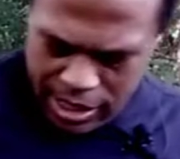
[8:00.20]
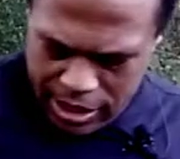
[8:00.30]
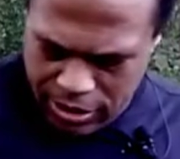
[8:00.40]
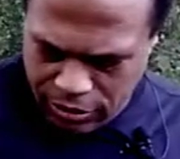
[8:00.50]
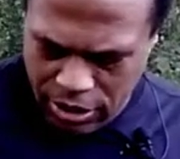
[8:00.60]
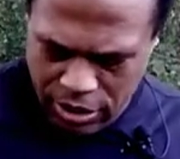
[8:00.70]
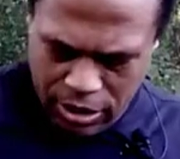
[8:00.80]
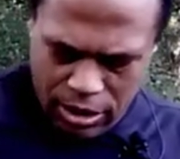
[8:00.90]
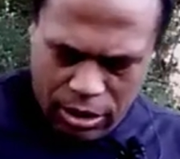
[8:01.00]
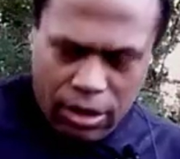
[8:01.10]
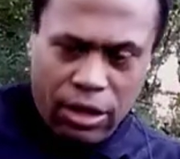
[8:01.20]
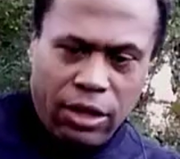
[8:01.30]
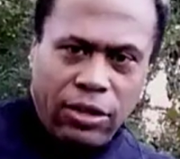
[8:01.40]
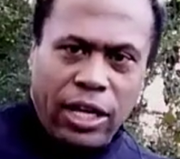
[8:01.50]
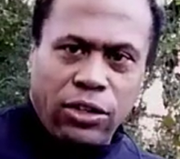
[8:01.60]
is
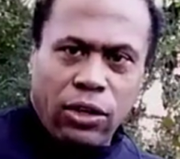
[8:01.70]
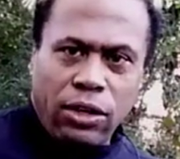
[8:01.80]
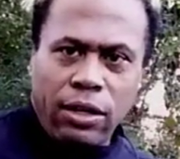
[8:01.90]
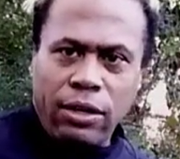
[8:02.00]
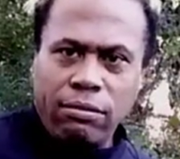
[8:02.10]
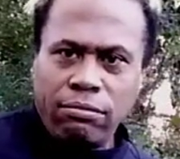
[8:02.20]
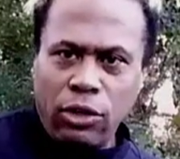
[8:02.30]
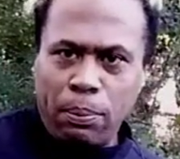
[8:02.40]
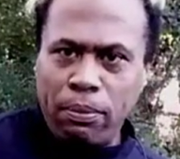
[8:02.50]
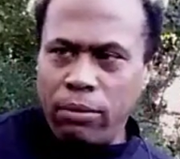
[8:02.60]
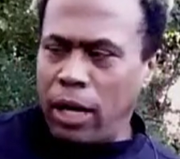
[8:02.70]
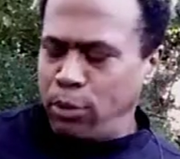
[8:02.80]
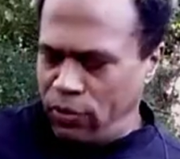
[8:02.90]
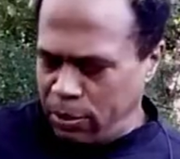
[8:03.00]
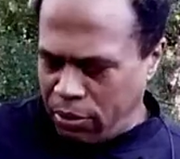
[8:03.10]
take your, your uh,
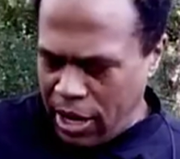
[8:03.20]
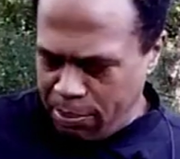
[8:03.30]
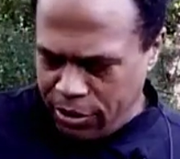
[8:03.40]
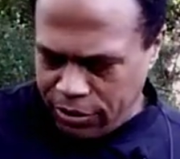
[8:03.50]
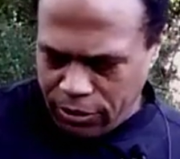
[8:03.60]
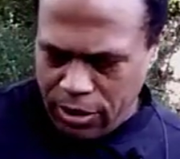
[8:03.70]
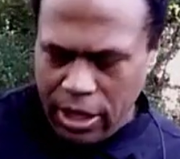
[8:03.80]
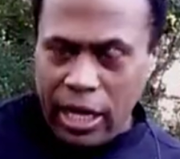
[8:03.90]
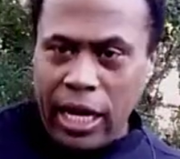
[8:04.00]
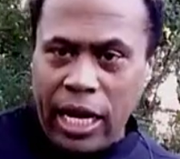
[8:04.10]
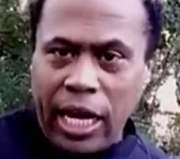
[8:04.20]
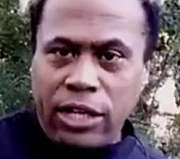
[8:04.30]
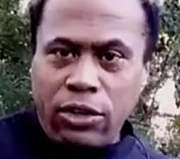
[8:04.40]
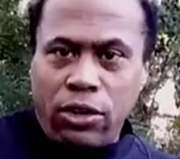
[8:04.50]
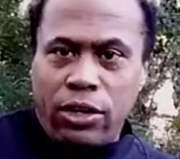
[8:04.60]
movie prop pistol,
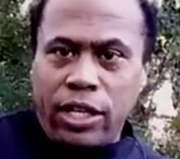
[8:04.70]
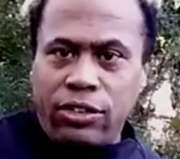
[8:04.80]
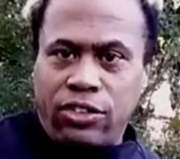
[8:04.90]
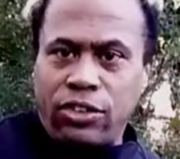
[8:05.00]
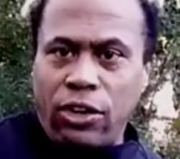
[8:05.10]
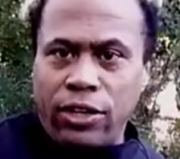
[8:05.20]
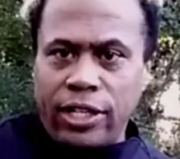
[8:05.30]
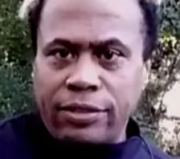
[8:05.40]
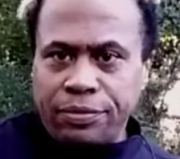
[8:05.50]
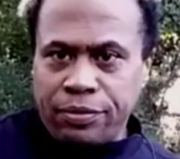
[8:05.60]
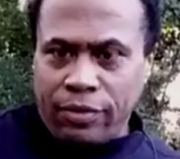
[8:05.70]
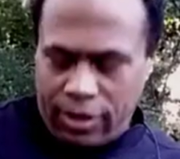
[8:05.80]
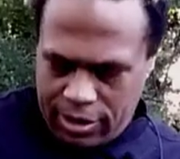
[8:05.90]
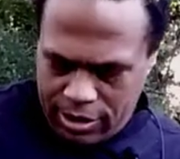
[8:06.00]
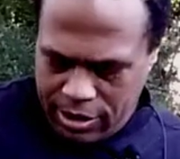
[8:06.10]
and you're going to insert it
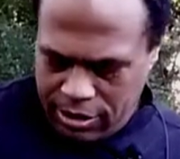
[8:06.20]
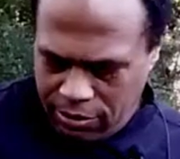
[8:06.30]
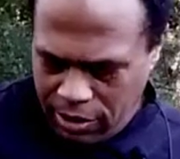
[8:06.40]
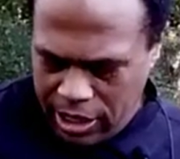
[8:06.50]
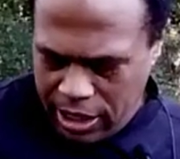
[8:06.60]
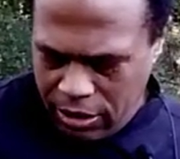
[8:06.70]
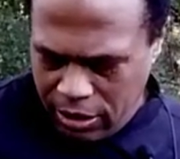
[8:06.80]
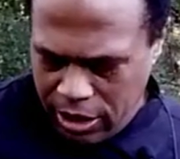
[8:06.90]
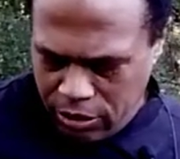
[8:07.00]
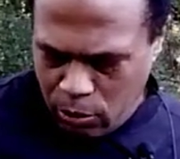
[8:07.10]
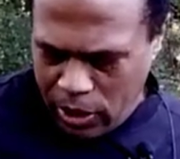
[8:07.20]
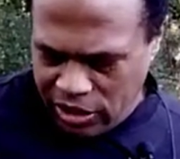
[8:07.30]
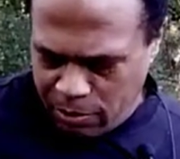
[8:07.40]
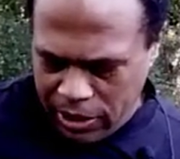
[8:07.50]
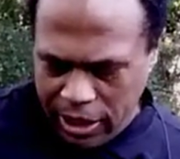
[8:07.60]
right here in your
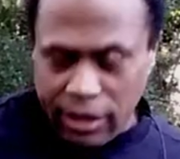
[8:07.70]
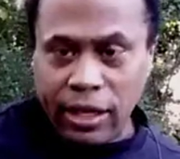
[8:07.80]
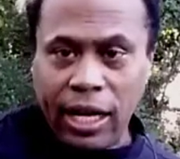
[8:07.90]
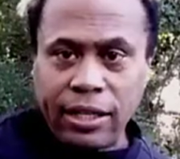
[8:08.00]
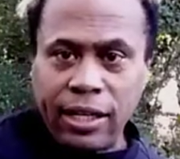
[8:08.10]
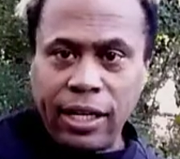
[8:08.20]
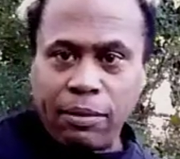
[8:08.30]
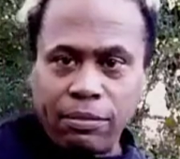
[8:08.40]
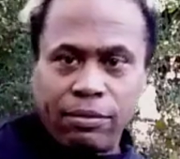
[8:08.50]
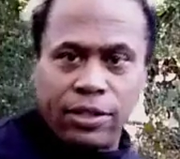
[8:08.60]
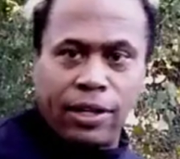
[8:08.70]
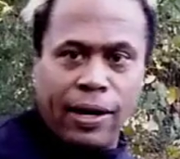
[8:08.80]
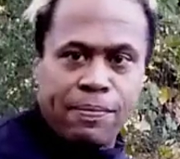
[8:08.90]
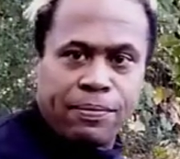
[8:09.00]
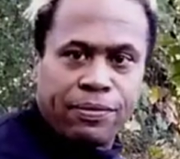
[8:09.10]
waistband at the hip. See
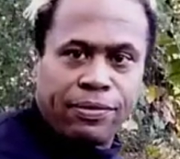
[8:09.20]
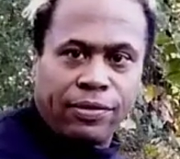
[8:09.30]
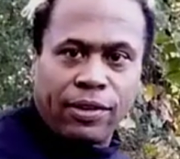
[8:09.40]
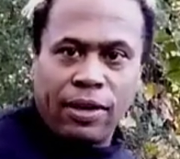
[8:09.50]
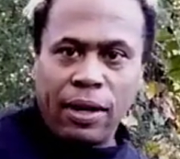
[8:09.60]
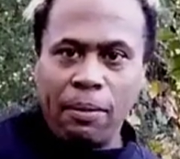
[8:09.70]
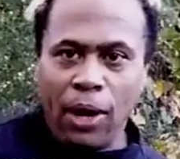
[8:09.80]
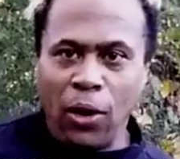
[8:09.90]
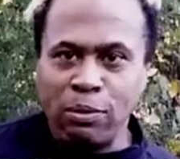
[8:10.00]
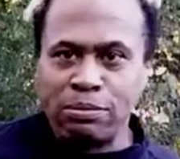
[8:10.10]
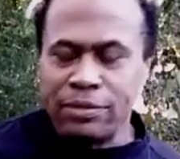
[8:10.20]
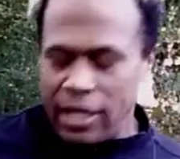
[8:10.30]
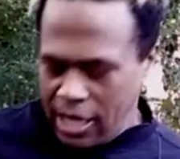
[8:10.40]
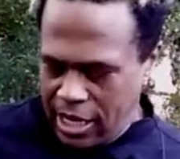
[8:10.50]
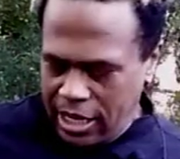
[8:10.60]
that? Boom.
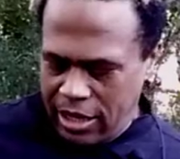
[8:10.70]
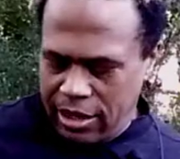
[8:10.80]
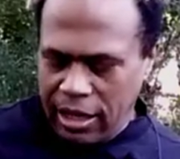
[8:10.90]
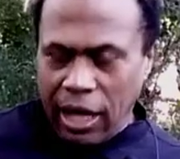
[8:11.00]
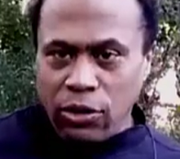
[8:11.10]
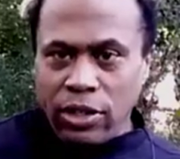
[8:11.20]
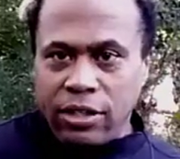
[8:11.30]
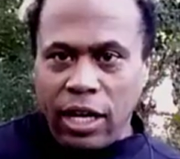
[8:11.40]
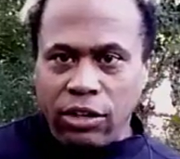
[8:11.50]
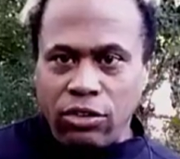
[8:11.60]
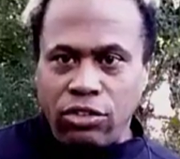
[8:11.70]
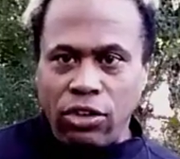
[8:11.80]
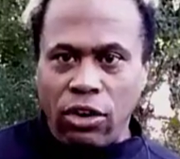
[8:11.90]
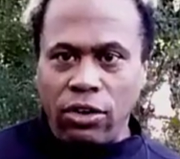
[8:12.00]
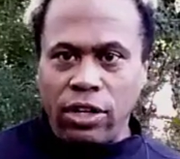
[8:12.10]
Now you're gonna take your
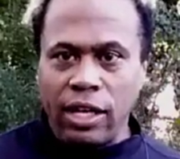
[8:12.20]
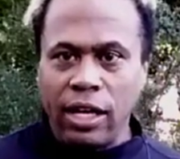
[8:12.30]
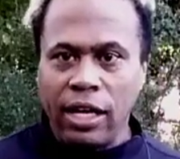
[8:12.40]
shirt